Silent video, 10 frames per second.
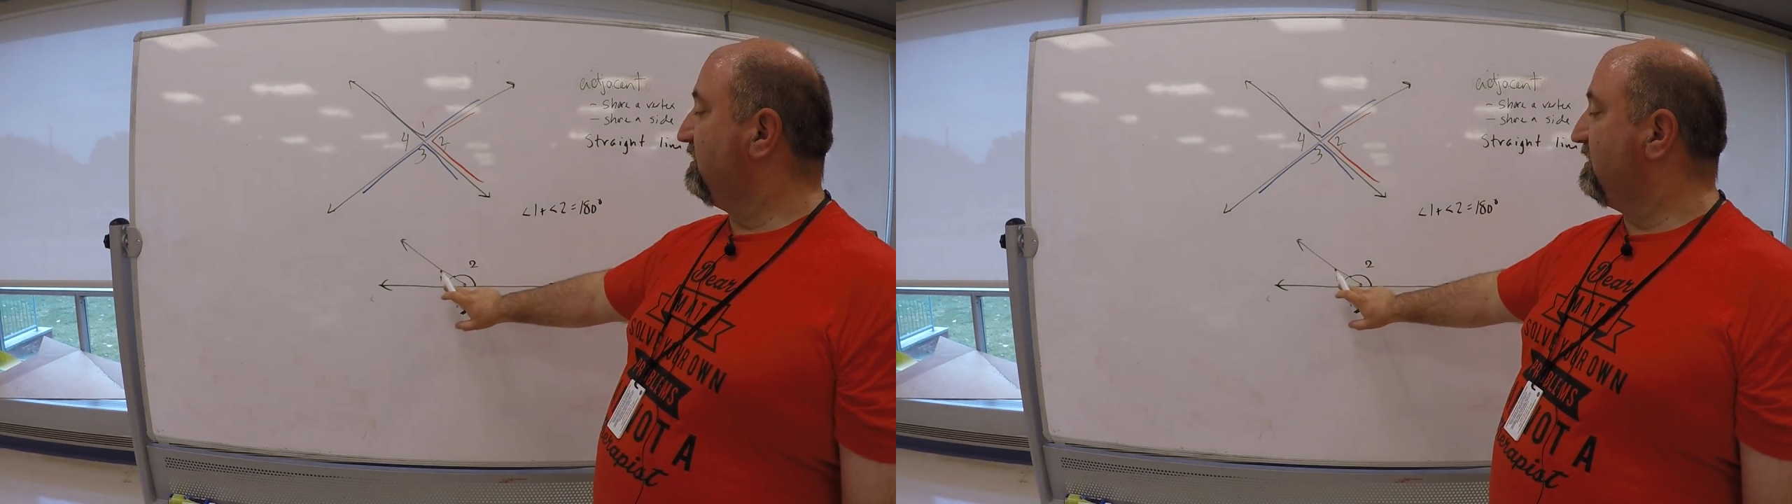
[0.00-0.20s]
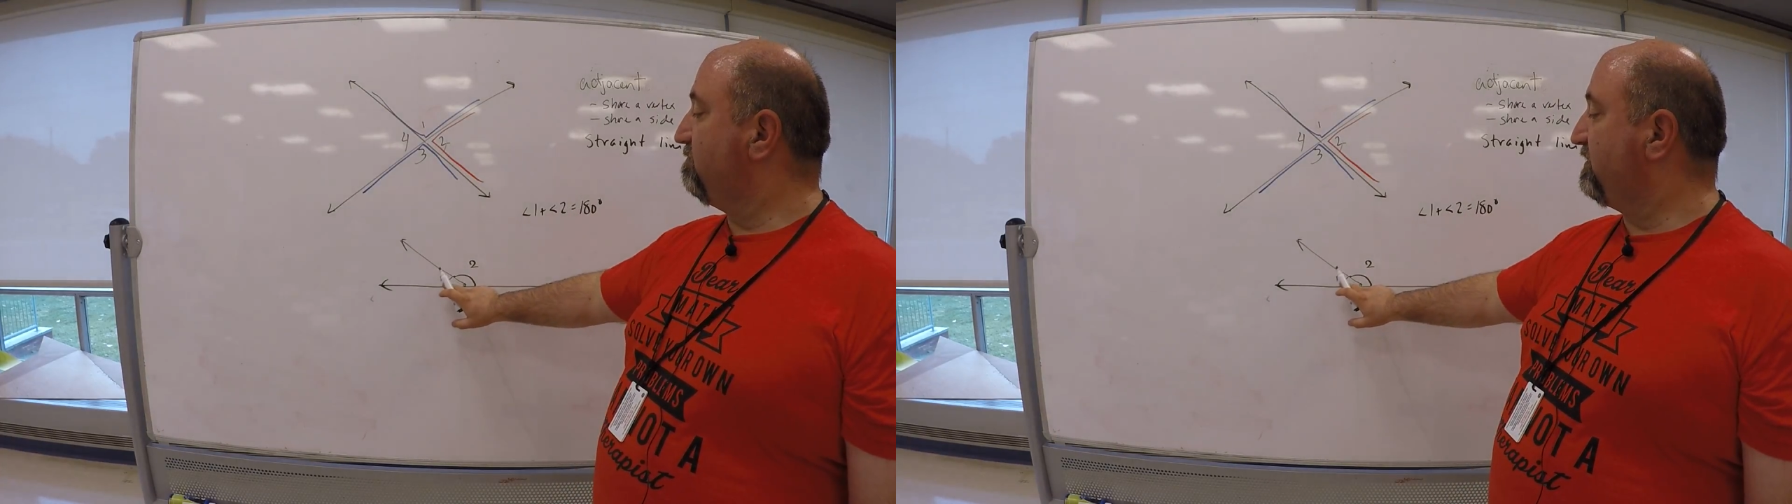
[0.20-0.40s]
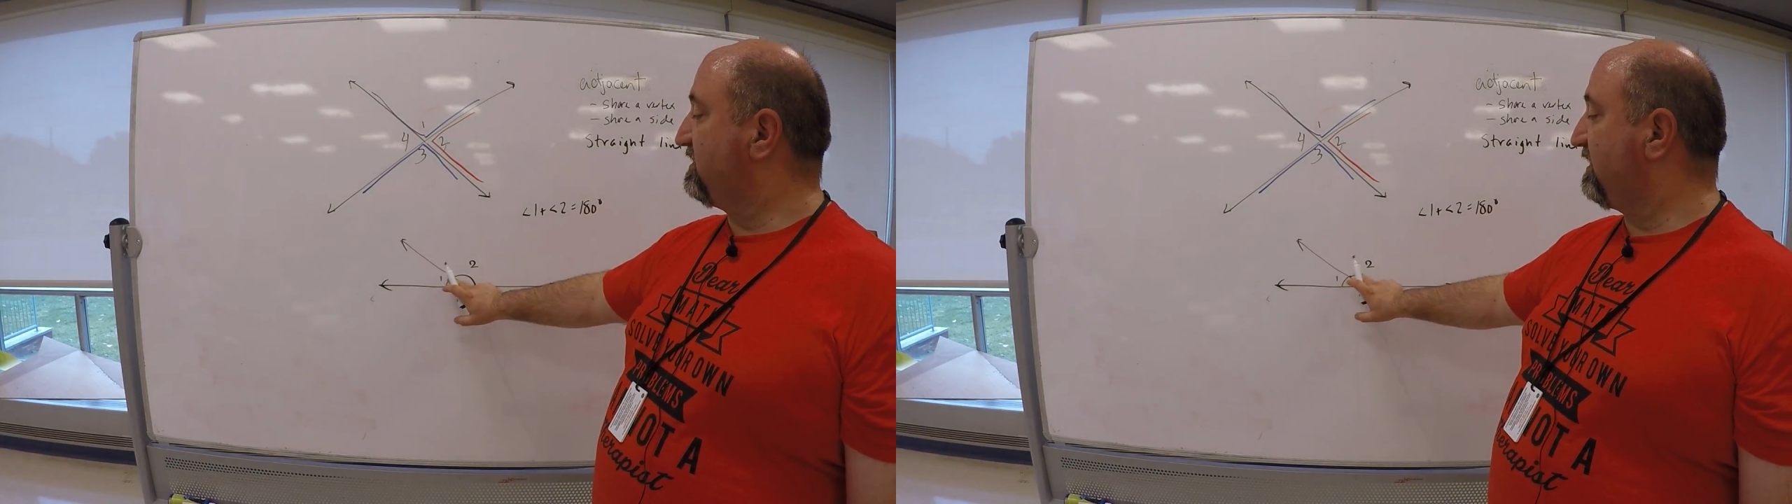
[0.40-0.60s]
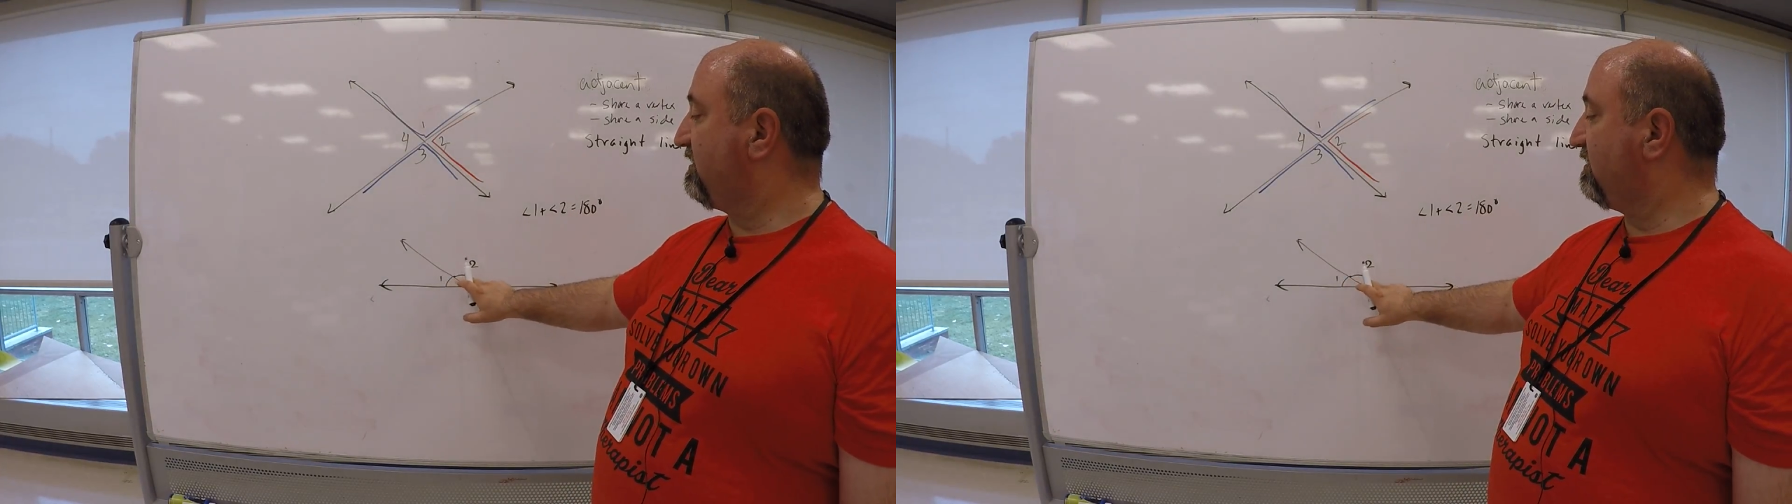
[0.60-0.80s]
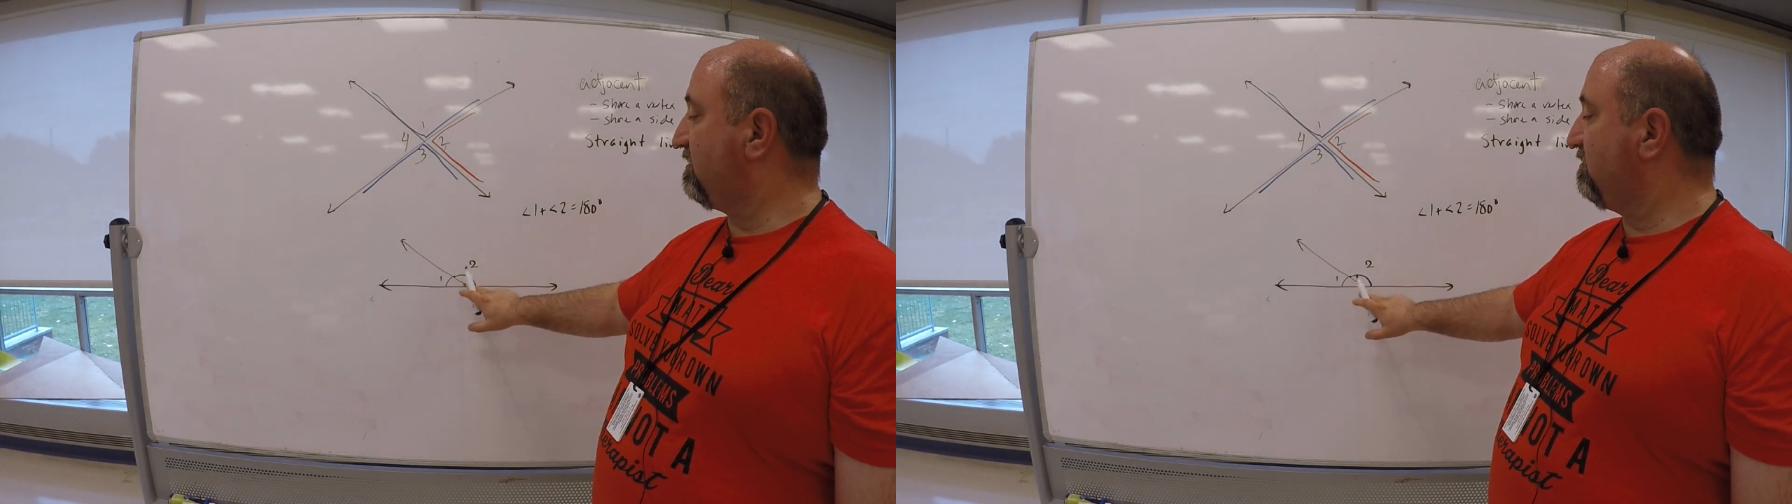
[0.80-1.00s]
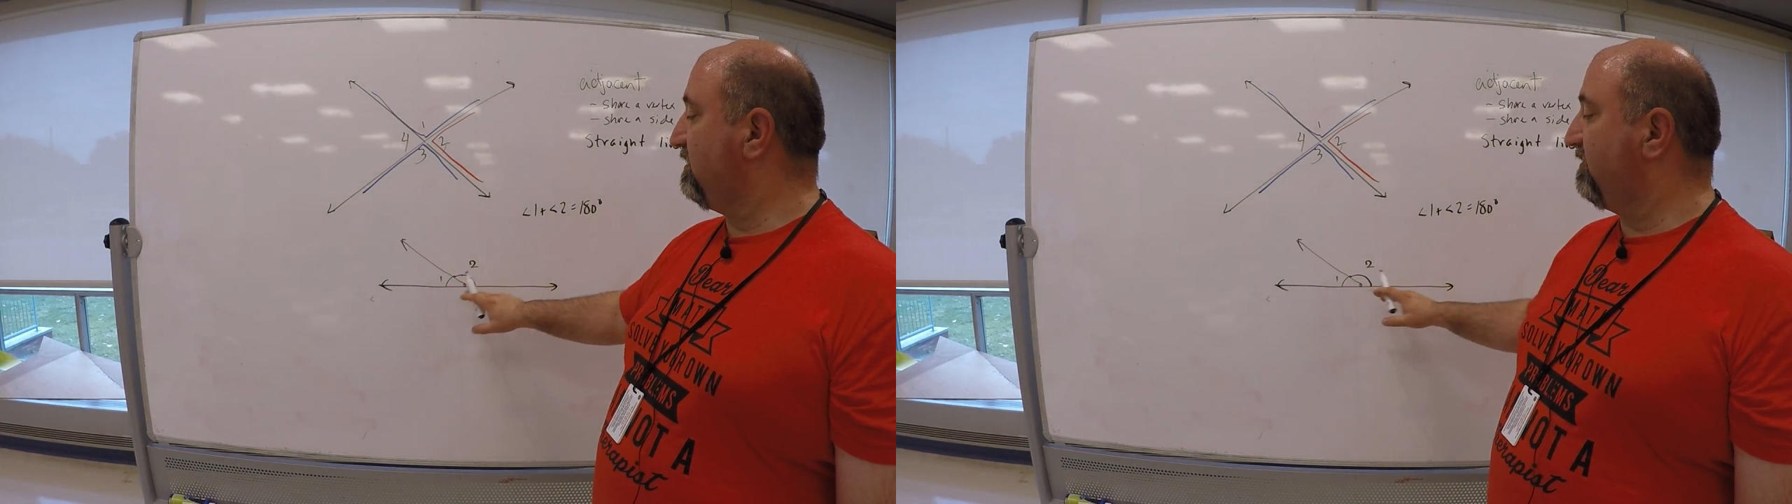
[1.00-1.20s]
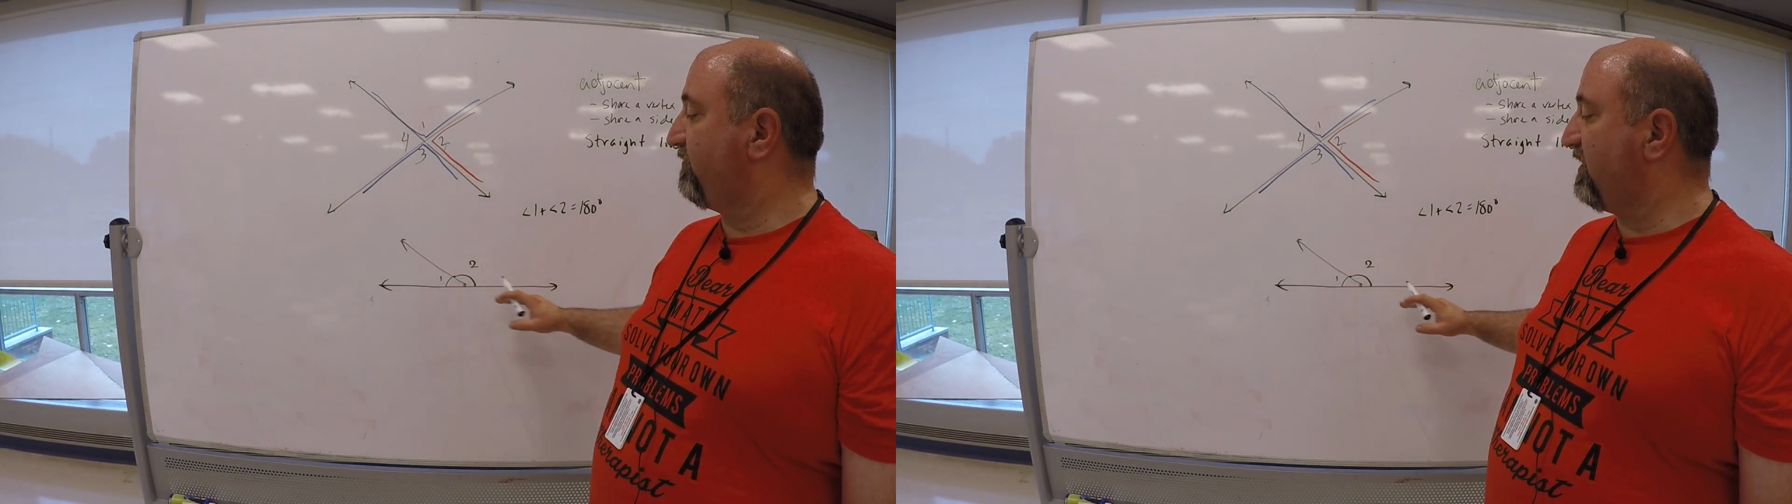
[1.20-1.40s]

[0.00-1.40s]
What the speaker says: In particular, if